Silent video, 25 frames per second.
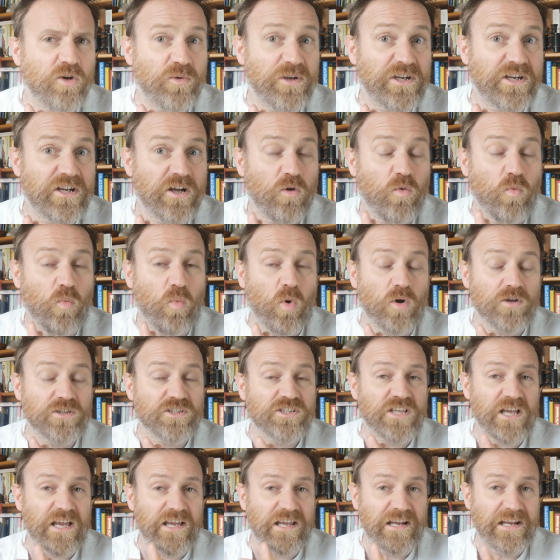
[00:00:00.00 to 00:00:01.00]
We'd go
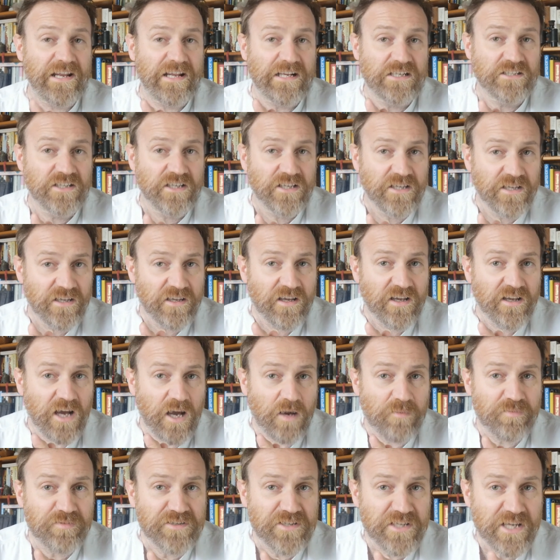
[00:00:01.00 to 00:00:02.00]
wassailing
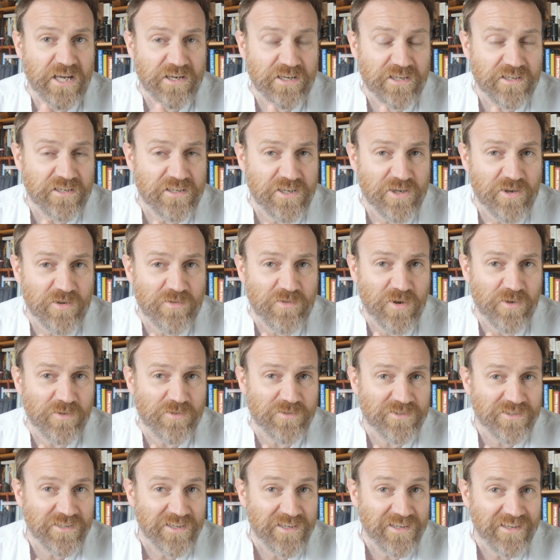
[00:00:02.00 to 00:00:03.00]
up and down in the
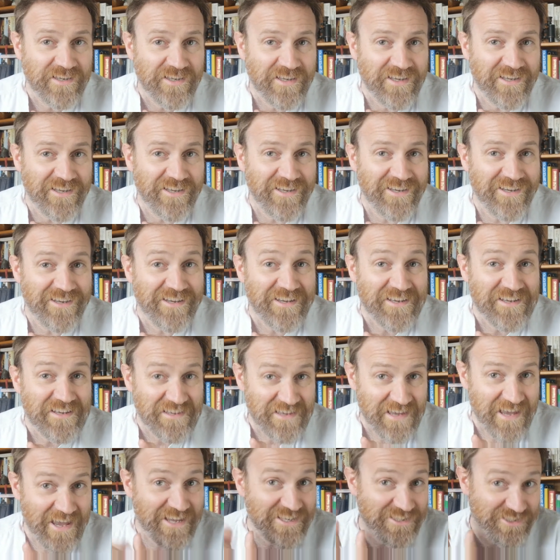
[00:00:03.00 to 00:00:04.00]
old
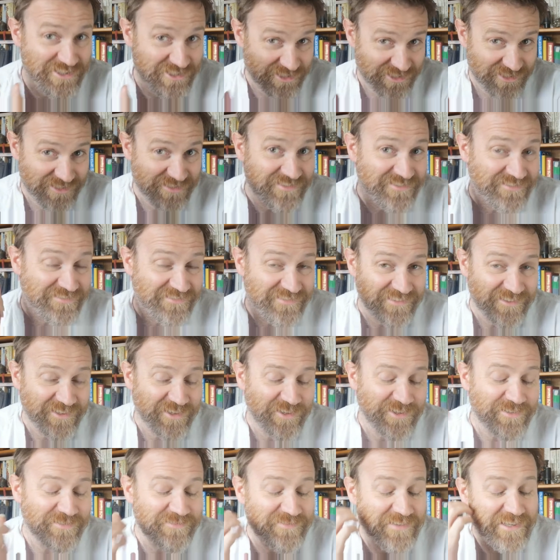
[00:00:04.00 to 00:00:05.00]
hedge
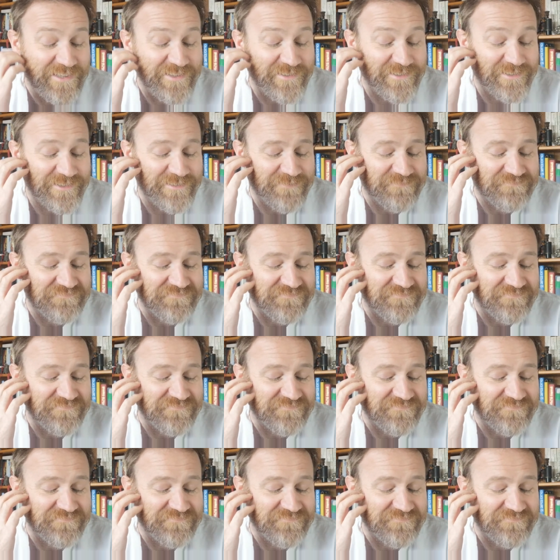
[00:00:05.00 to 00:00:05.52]
on the field.